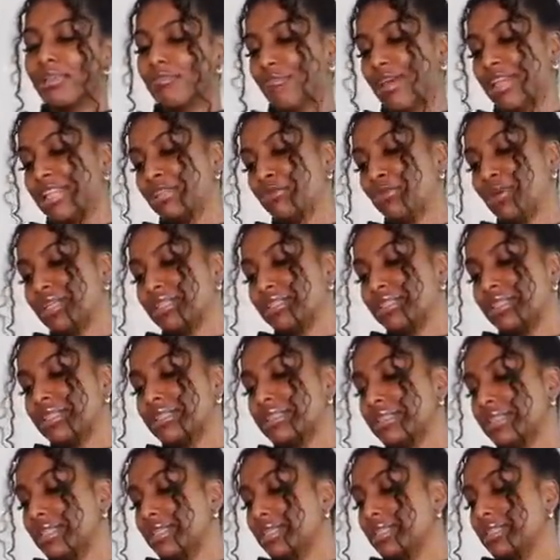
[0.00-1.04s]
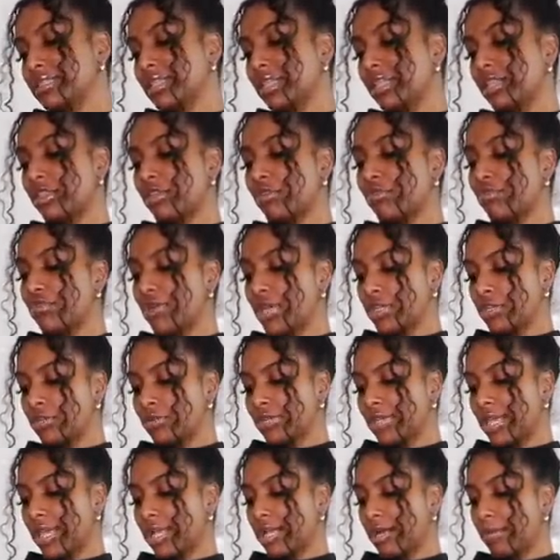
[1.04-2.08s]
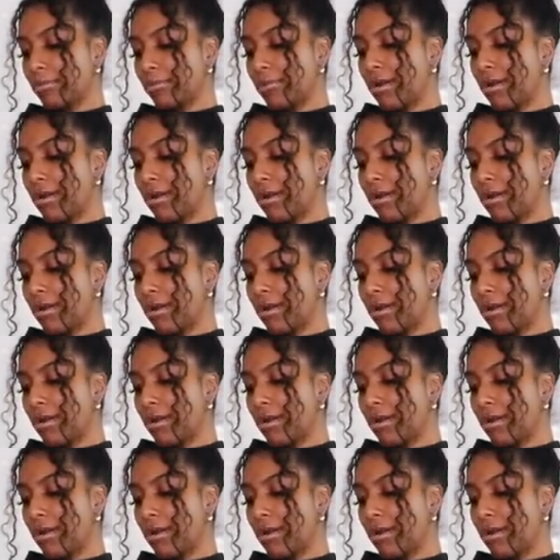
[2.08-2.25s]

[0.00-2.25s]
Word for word: But anyways, this is the funnel neck